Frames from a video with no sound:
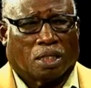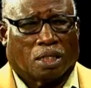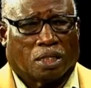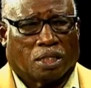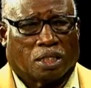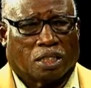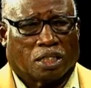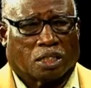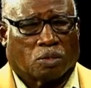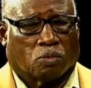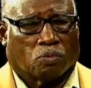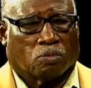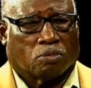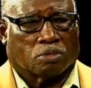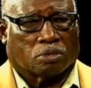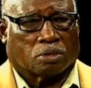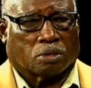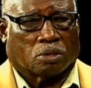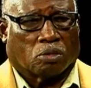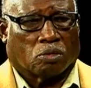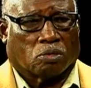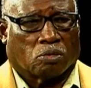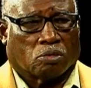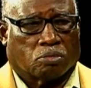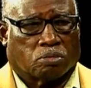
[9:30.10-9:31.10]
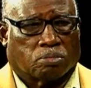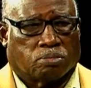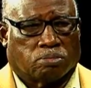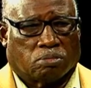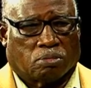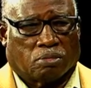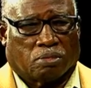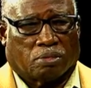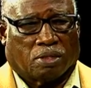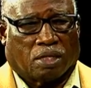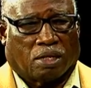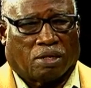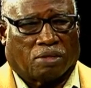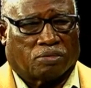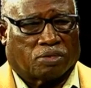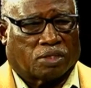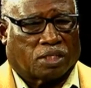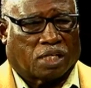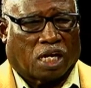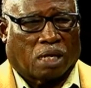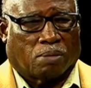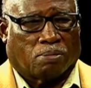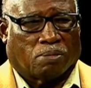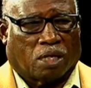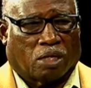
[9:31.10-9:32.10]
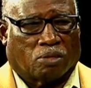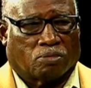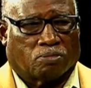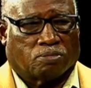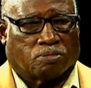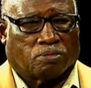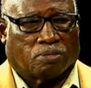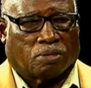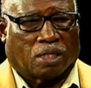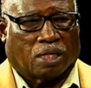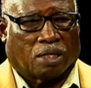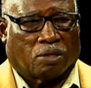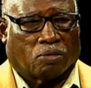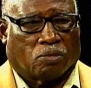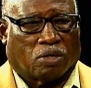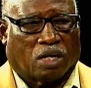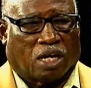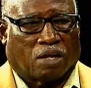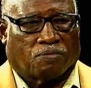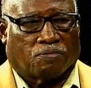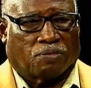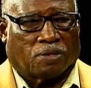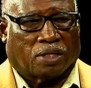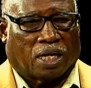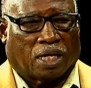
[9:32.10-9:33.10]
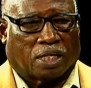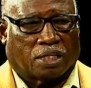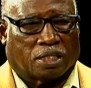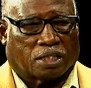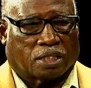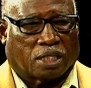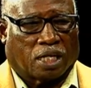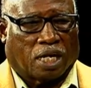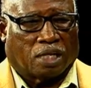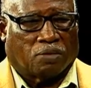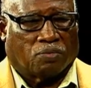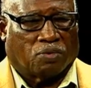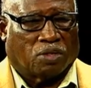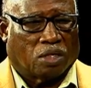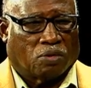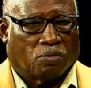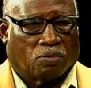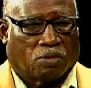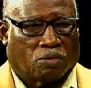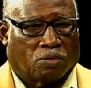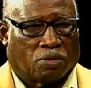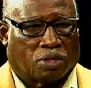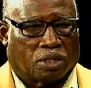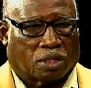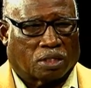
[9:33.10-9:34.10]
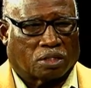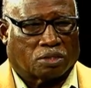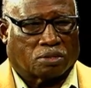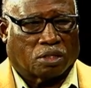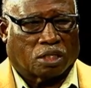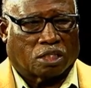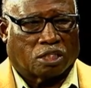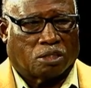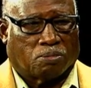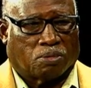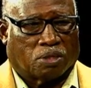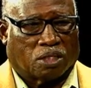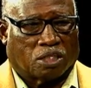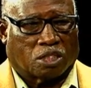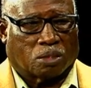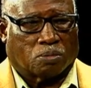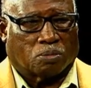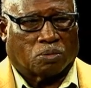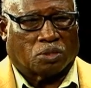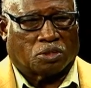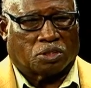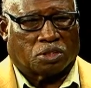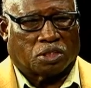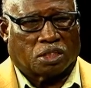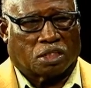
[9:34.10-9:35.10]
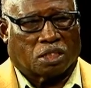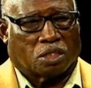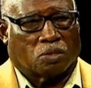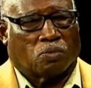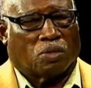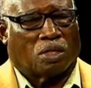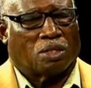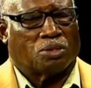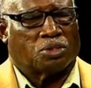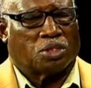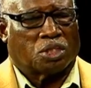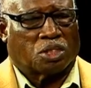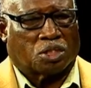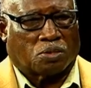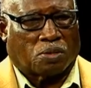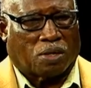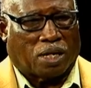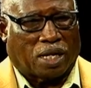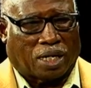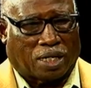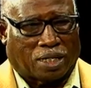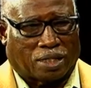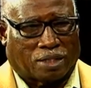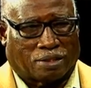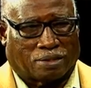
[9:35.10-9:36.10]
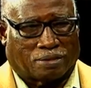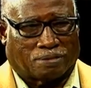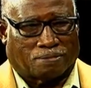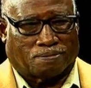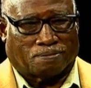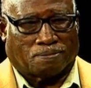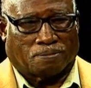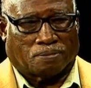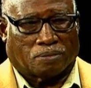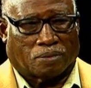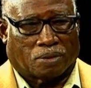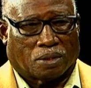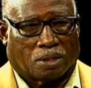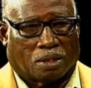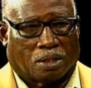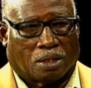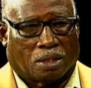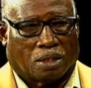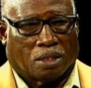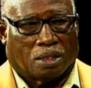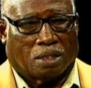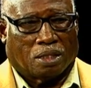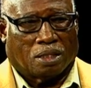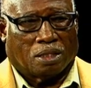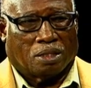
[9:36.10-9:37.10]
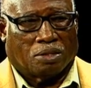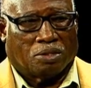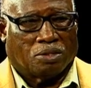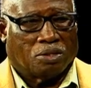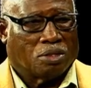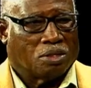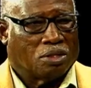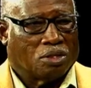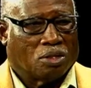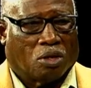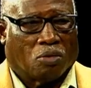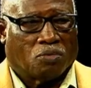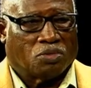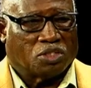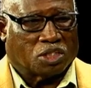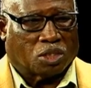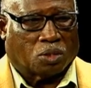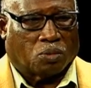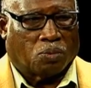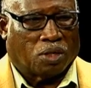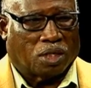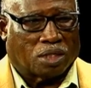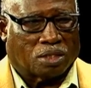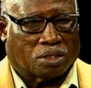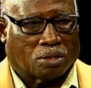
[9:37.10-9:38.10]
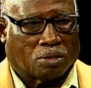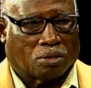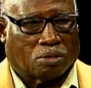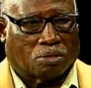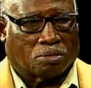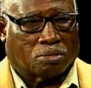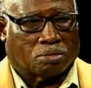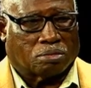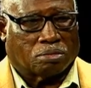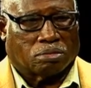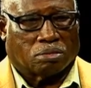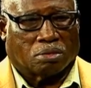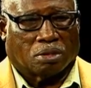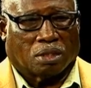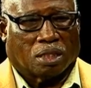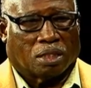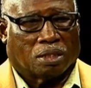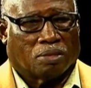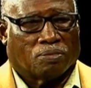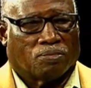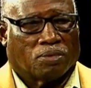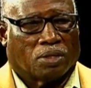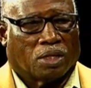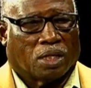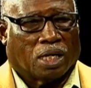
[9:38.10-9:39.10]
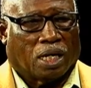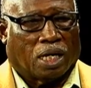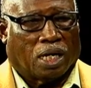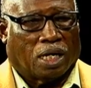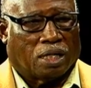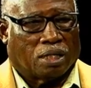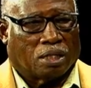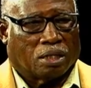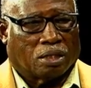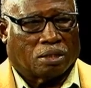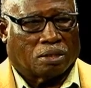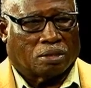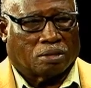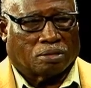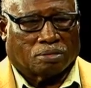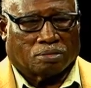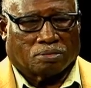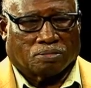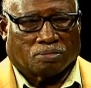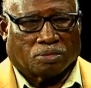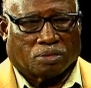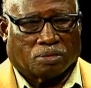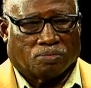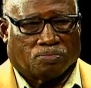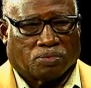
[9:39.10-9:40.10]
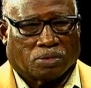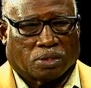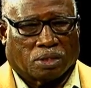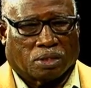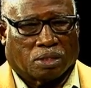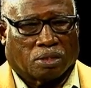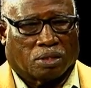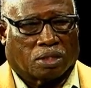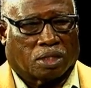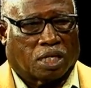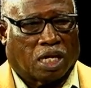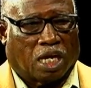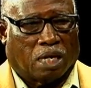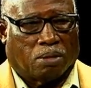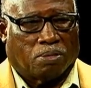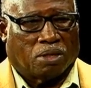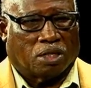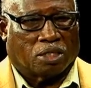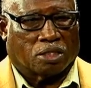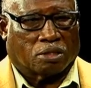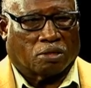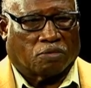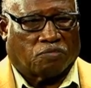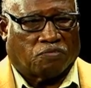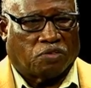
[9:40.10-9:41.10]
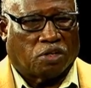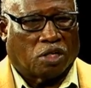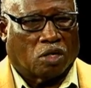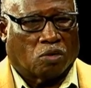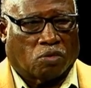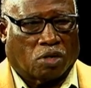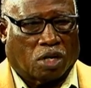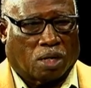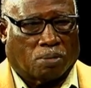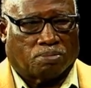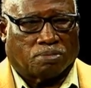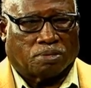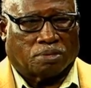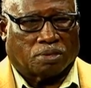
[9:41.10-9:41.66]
he said, so at the time my wife and I decided we didn't want to run the construction business anymore, she said, why don't you try it? You can always quit. So I came in as a field rep.